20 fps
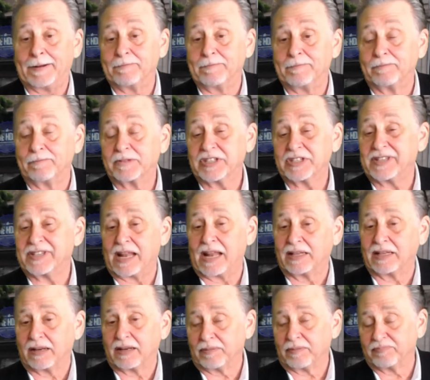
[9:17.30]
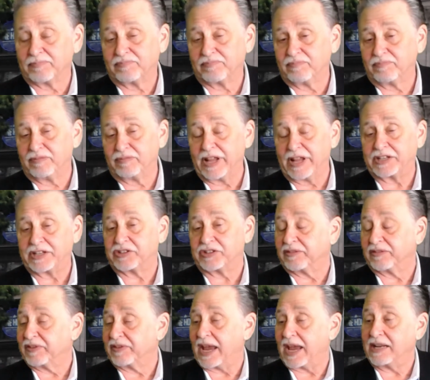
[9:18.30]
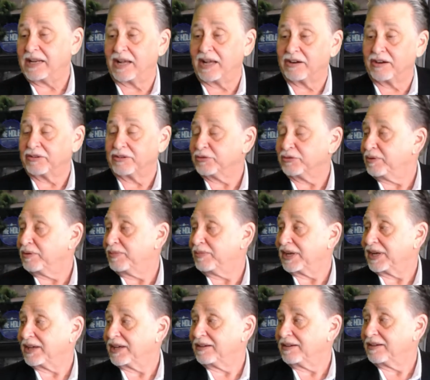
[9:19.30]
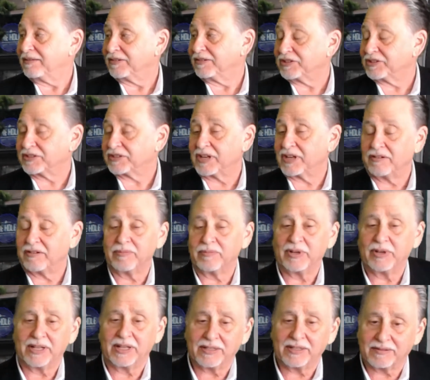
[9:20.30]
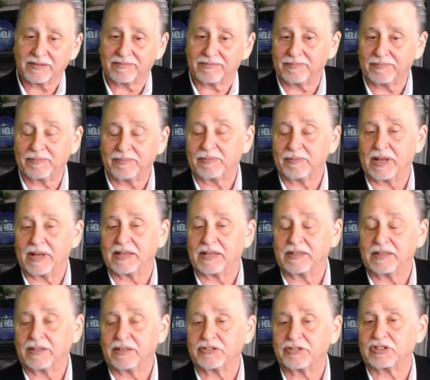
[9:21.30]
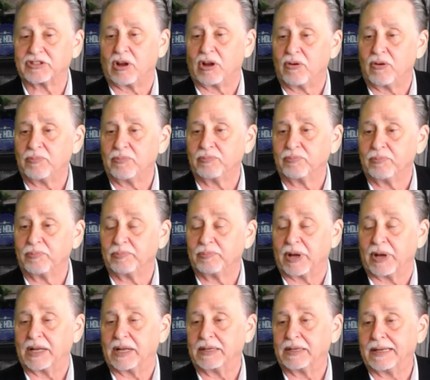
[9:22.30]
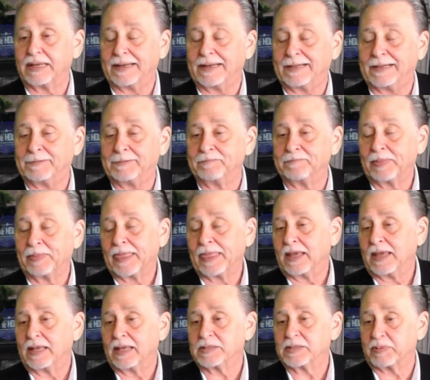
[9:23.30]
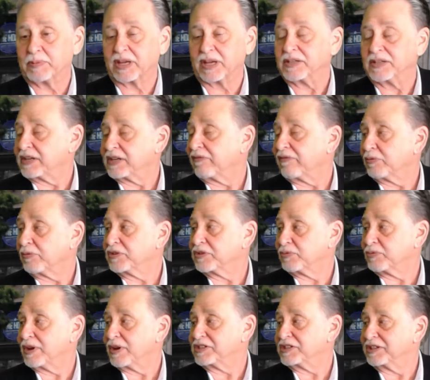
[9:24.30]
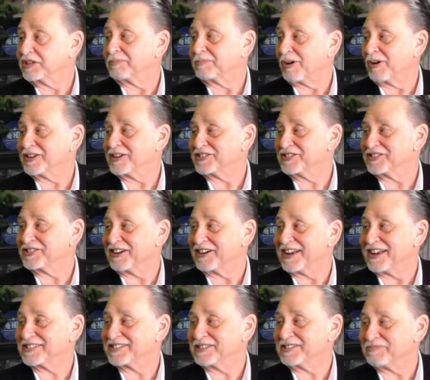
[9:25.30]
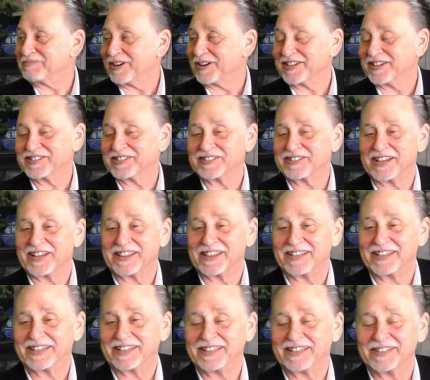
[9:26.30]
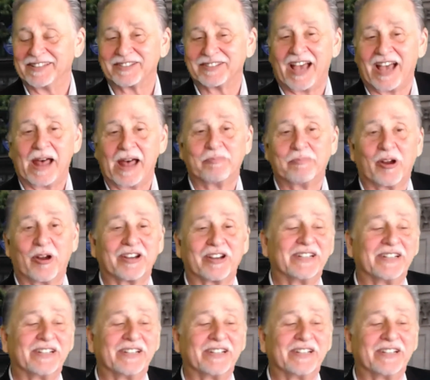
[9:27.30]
just that little niche of 800 to $1 million or just under $1 million, it's a little slow, but it's because everyone's raising their prices, their asking prices, I think, in this hot market.